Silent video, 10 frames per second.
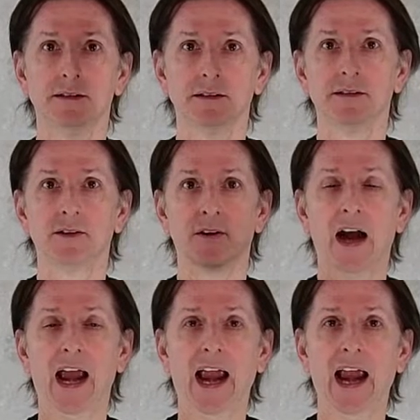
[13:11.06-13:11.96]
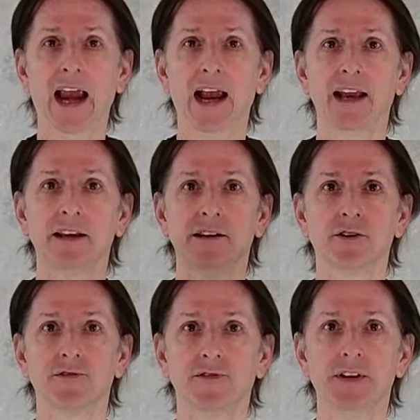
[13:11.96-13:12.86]
your hand, your
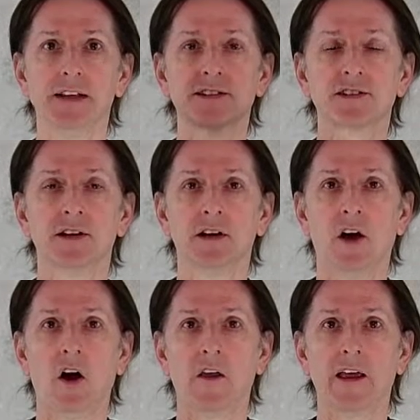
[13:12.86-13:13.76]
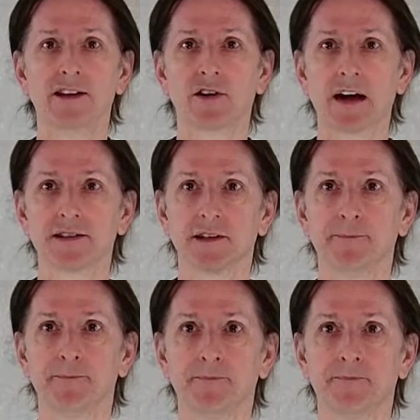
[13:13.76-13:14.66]
fist on that tricep.
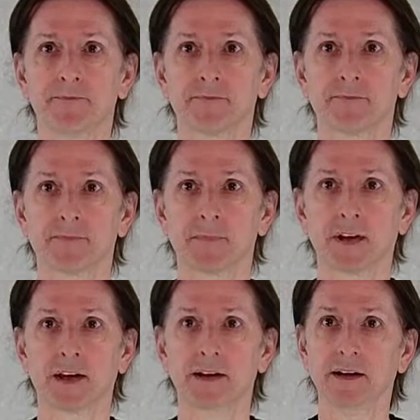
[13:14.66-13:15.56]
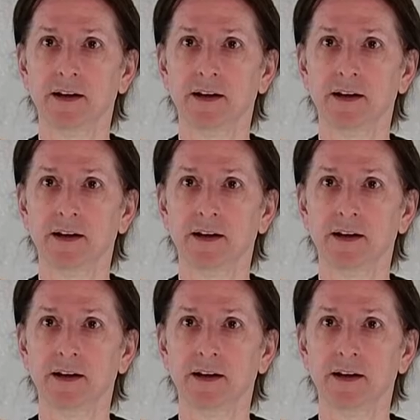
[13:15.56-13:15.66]
Okay?